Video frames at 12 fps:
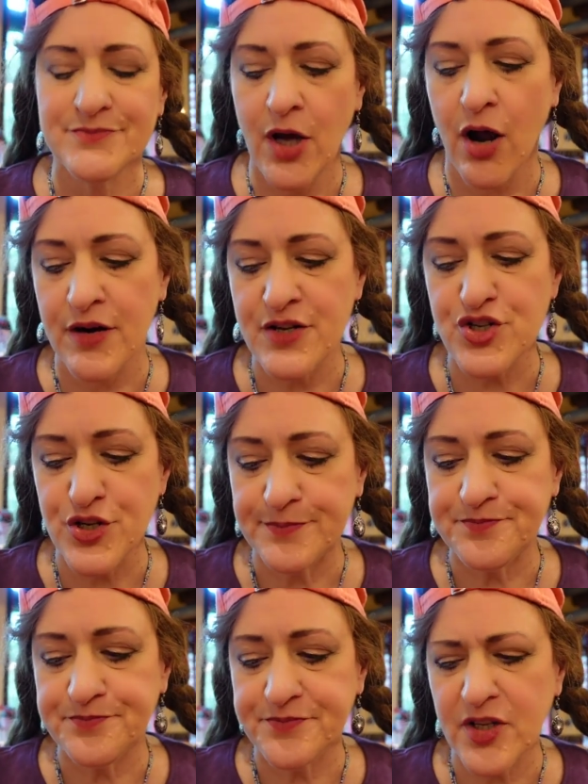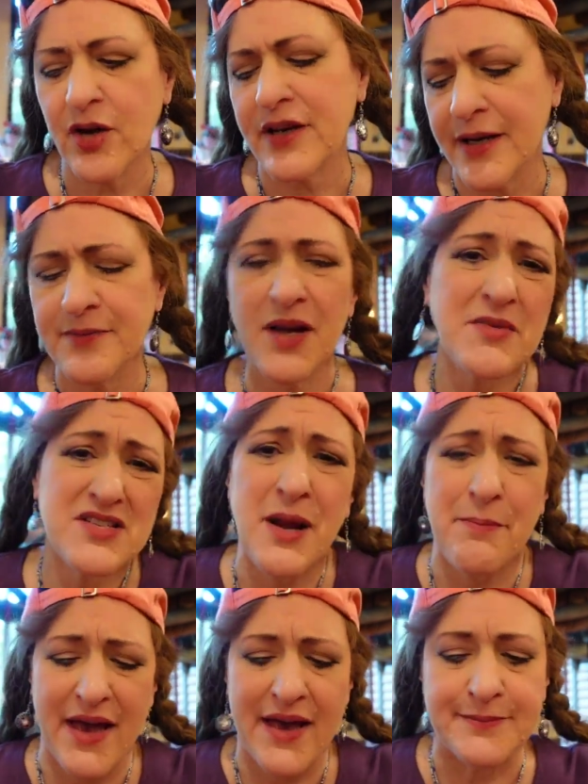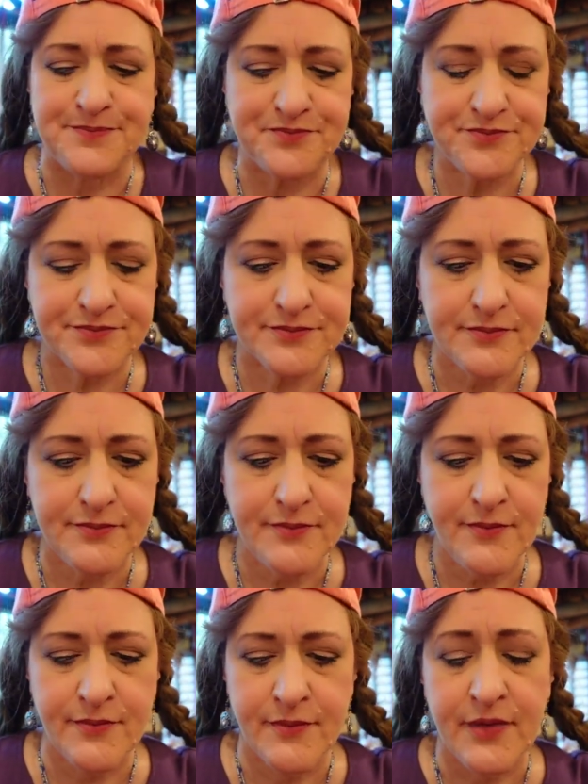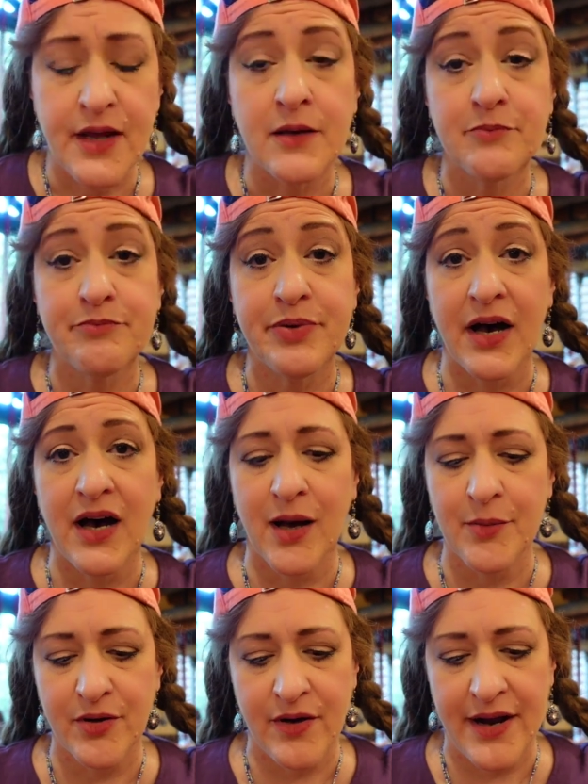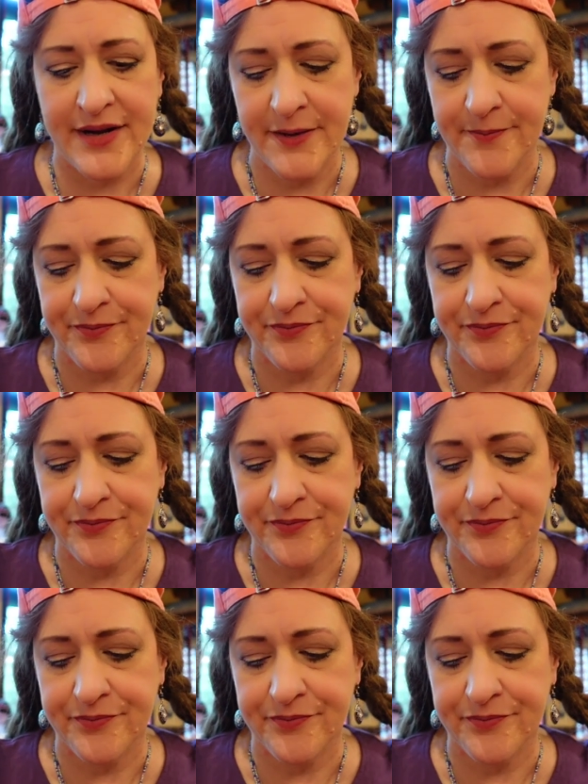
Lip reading: Orange. Oh yeah, it's not bad. Pomegranate.